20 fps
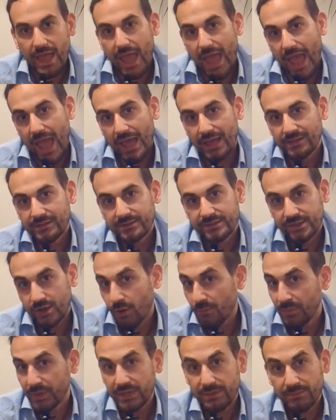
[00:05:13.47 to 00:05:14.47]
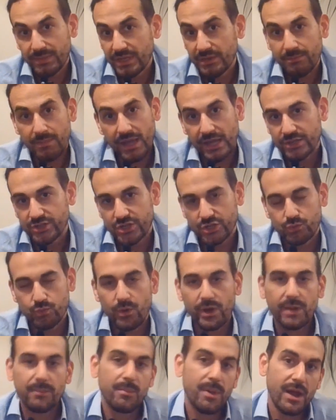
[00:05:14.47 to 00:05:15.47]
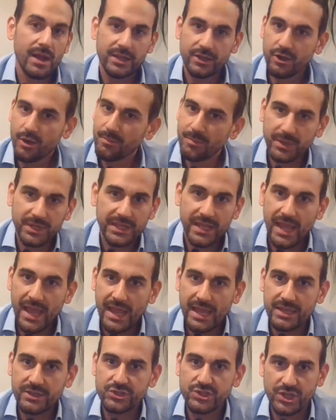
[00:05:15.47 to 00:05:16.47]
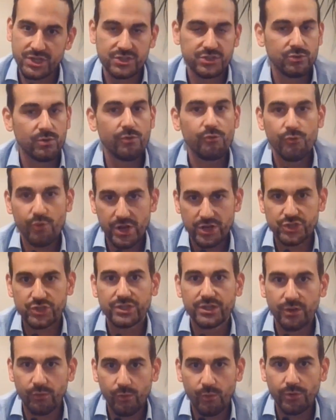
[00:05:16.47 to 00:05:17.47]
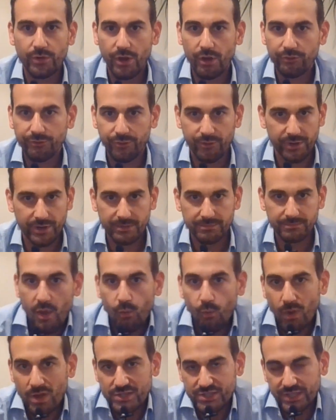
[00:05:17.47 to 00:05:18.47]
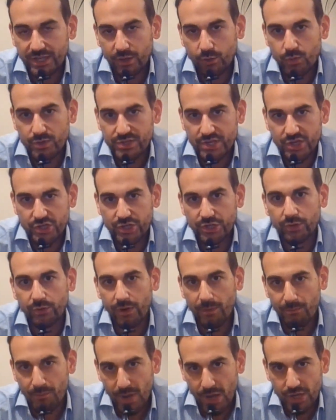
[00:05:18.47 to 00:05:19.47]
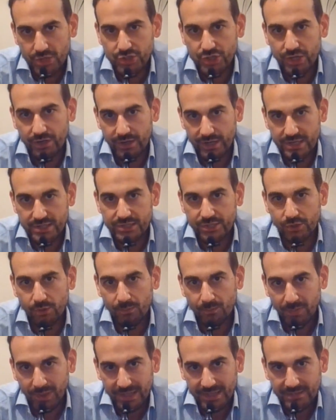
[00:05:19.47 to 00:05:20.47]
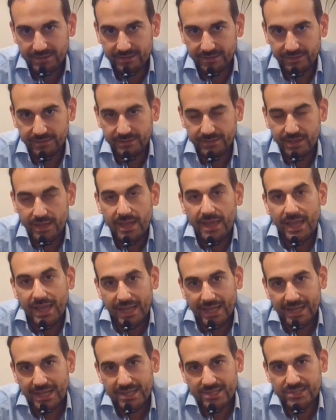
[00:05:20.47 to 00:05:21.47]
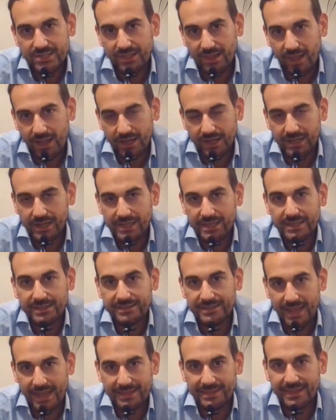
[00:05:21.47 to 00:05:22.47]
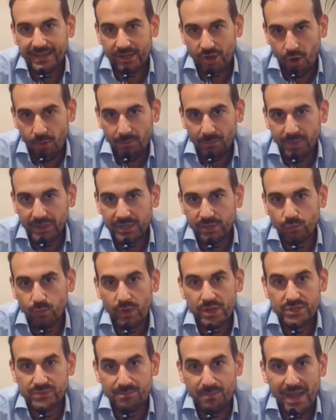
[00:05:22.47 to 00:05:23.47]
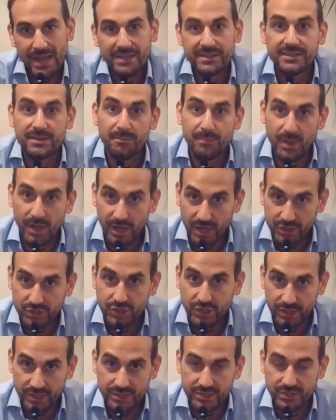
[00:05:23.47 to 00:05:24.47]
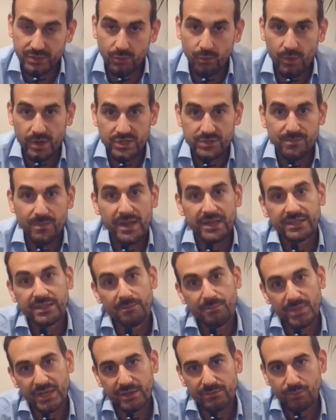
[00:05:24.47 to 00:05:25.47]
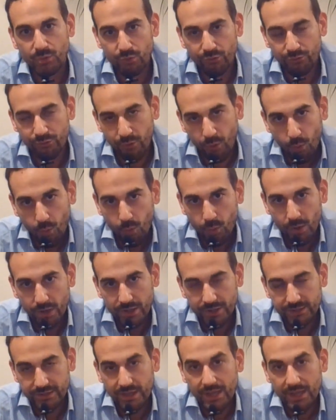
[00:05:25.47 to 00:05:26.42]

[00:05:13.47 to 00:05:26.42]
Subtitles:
and company B may just want to buy company A just to enrich their own offering. And once an acquisition or a merger is completed, it is likely that the company who has made the purchase or has made the big move forward